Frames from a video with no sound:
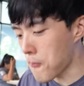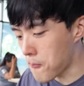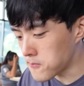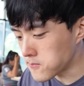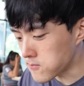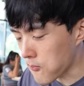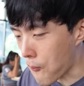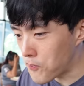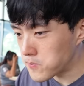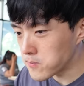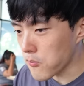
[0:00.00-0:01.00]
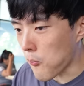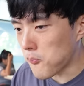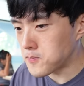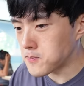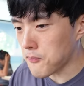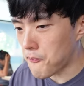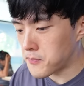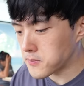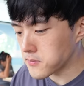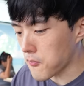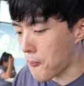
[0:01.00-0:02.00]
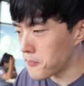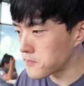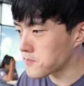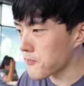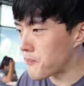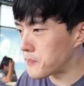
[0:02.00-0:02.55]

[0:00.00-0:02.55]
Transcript: Don't get me wrong though, it is very good.